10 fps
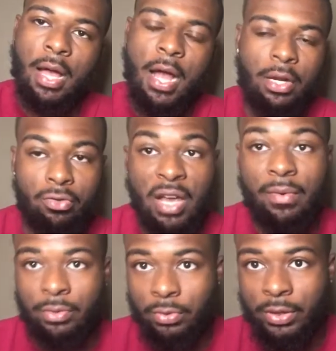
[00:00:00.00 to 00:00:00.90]
I do have
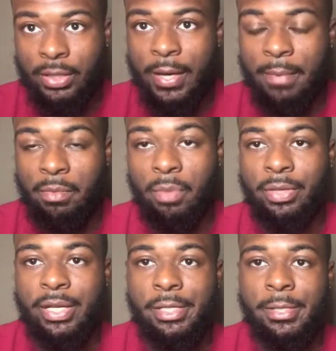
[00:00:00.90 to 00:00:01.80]
us losing this game in my
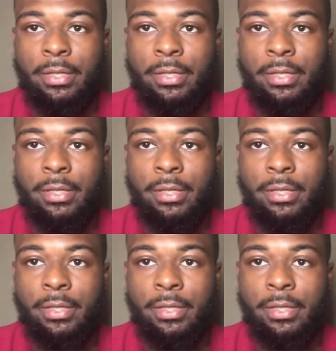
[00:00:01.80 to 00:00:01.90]
prediction.